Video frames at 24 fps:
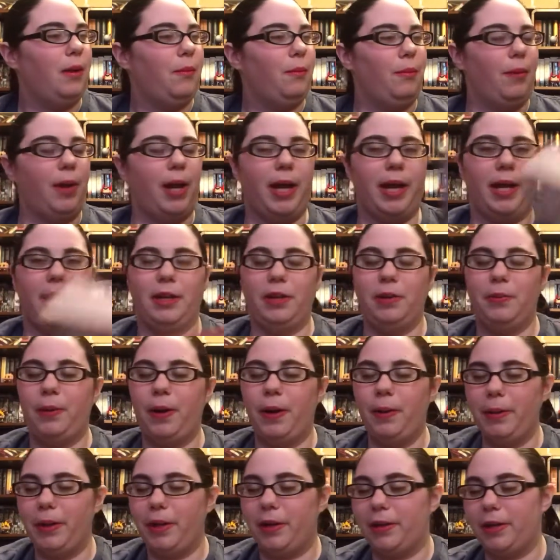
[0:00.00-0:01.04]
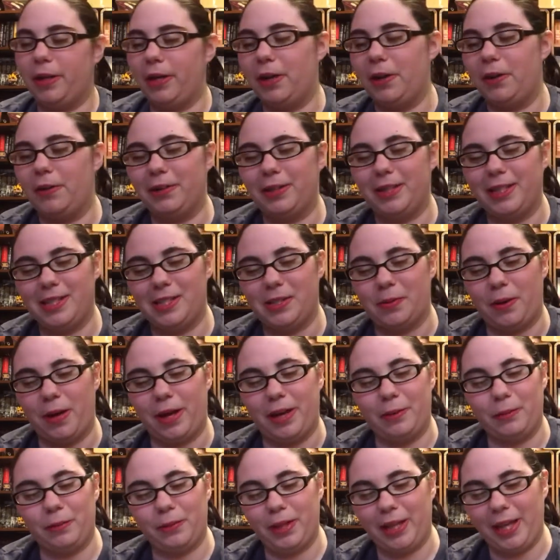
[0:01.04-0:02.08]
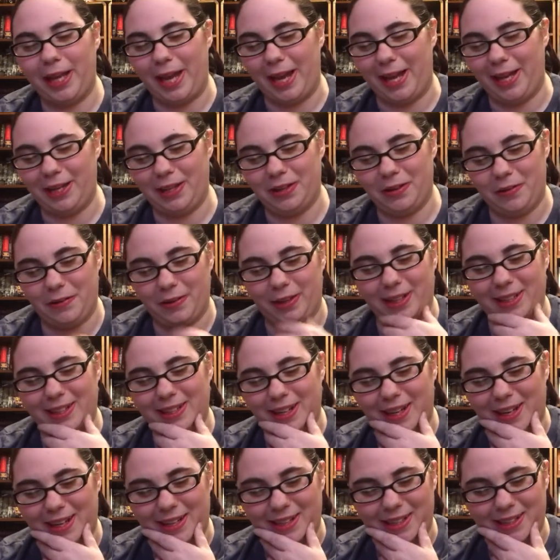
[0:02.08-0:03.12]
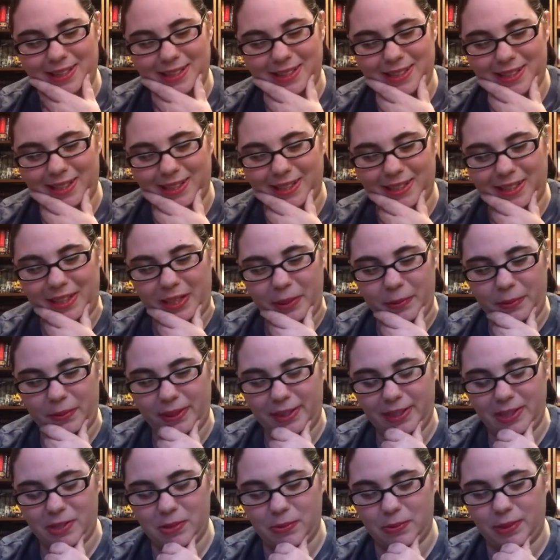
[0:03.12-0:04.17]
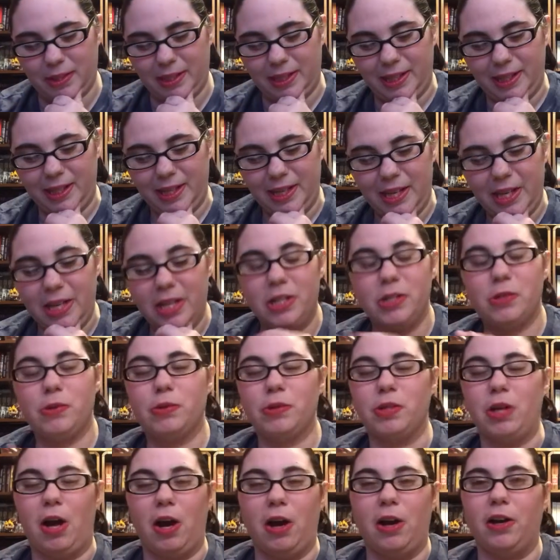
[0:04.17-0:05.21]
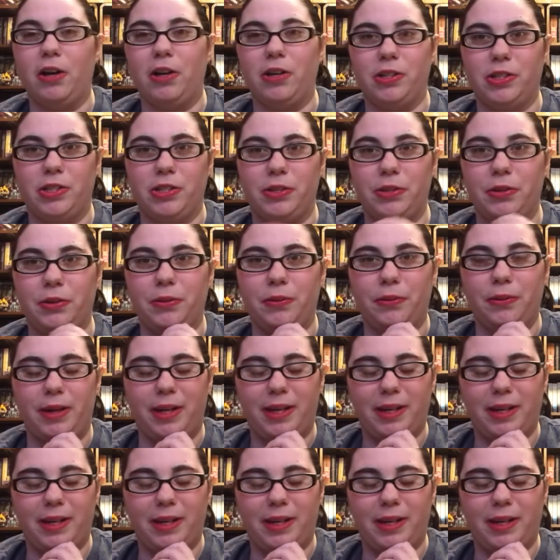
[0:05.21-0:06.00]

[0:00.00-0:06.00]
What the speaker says: man, you probably already know what this is about. I really hate talking about this one. This was hard to